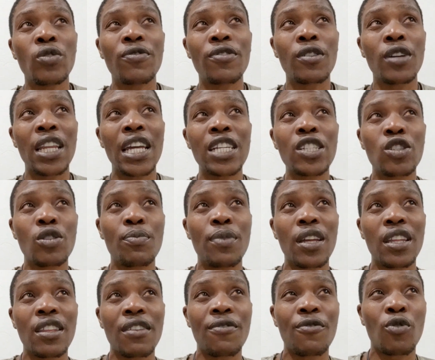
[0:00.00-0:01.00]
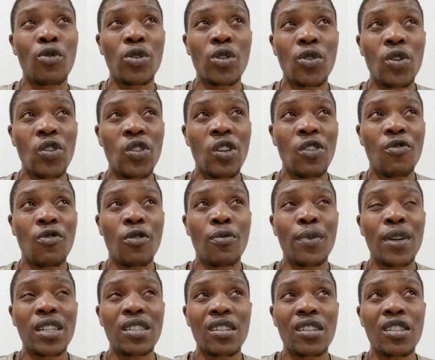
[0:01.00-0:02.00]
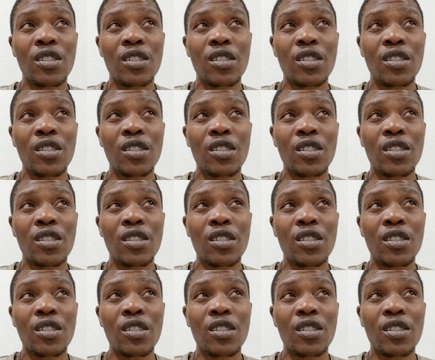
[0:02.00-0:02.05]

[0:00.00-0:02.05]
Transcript: if he likes to play the 4-3-3 formation,